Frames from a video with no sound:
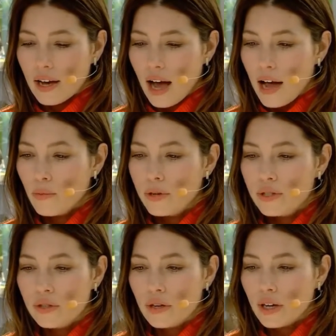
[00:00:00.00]
I
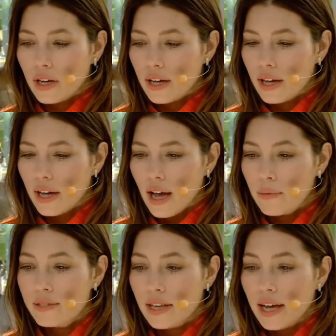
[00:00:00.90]
was
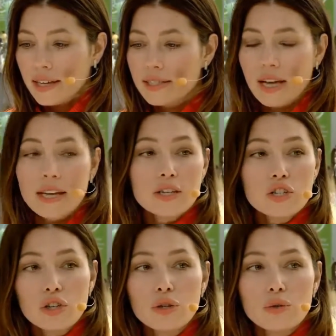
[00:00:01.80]
excited
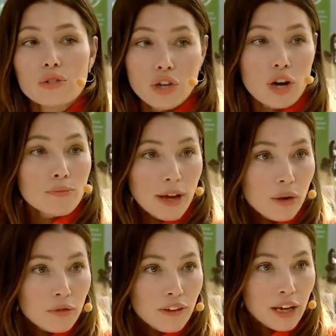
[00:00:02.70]
to start
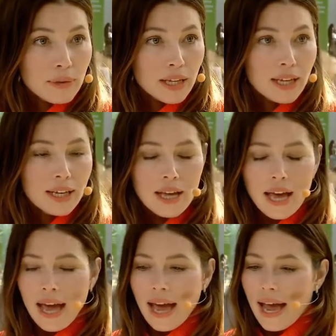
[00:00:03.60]
my own family,
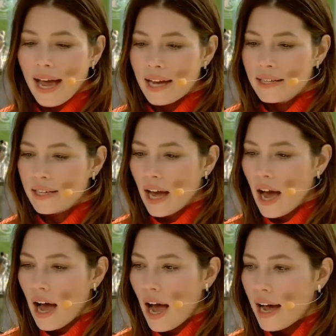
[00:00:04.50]
and
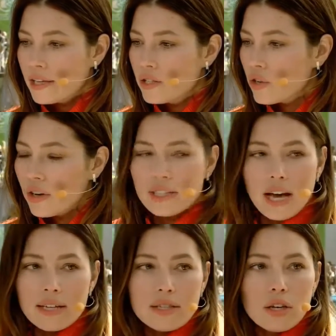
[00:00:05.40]
I started to
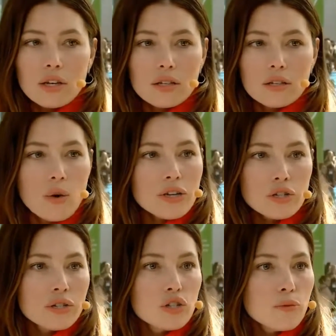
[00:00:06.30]
ask
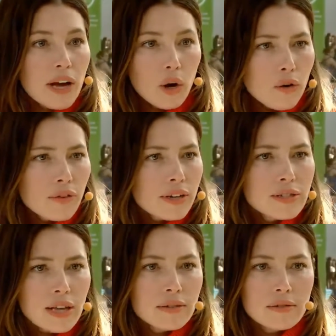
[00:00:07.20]
questions to my
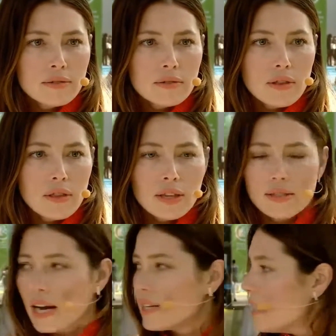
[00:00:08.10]
girlfriends and
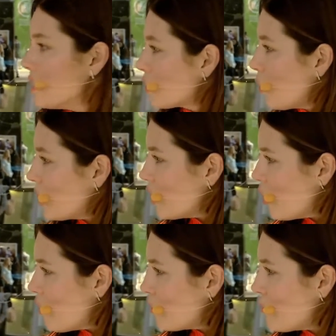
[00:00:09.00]
things that I didn't quite
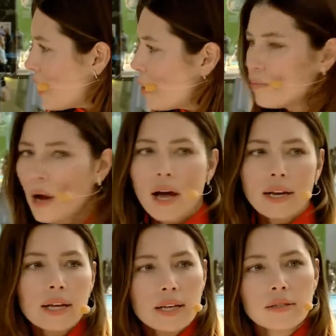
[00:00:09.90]
know about my own
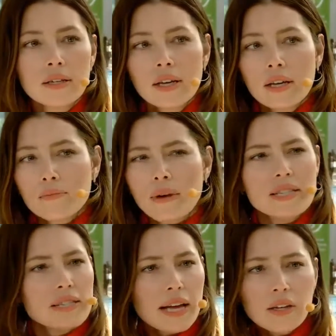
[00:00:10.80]
body and
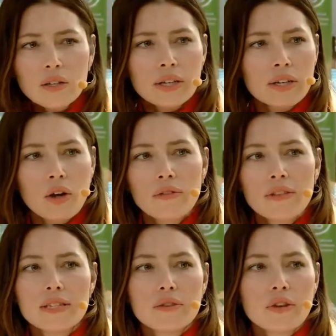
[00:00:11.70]
my cycle and all of
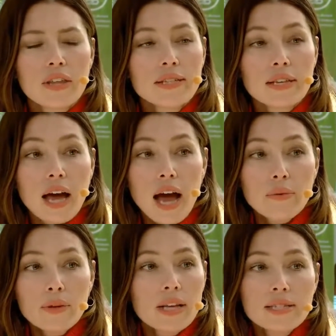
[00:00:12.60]
these different things. And I
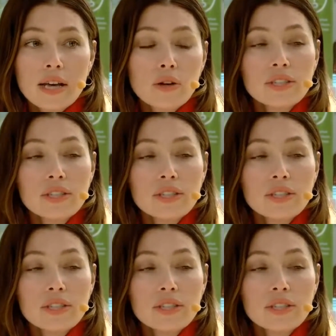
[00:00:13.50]
realized not only